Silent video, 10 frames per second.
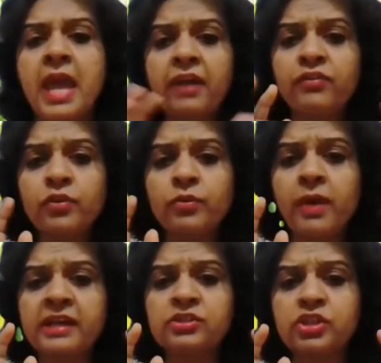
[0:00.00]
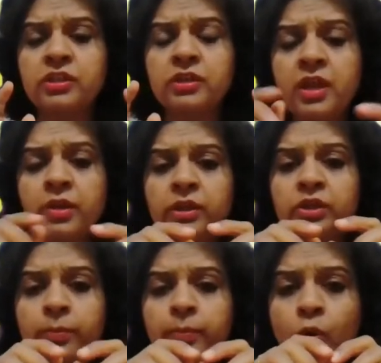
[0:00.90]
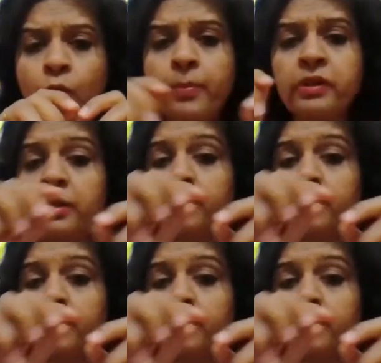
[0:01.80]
Have you imagined when you open